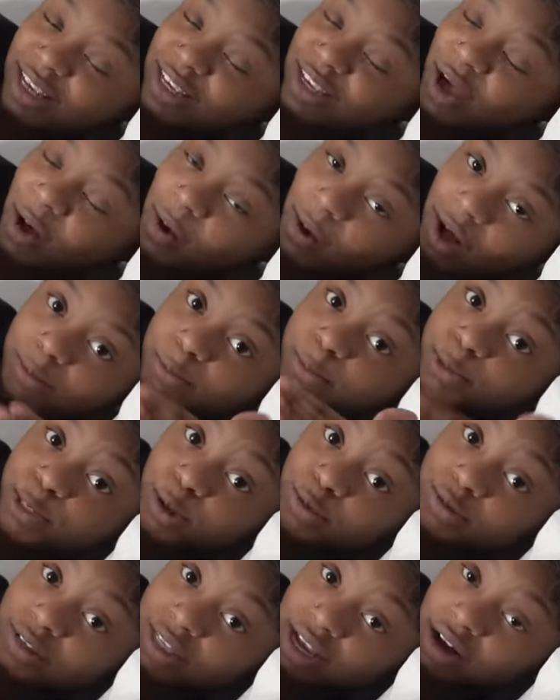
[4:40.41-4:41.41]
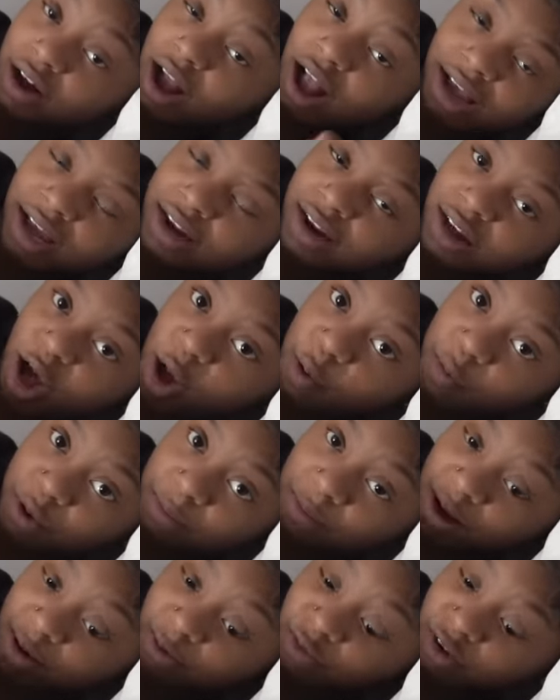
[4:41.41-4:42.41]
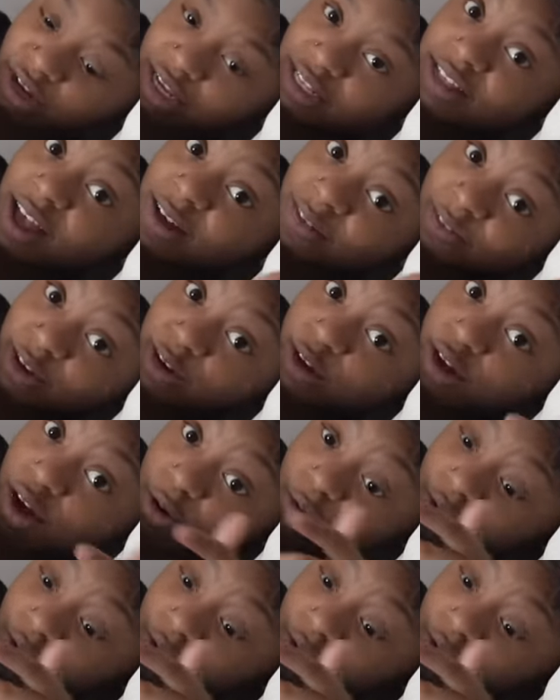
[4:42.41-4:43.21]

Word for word: Y'all, I'm so scared. I gotta call one of my friends. I'm finna call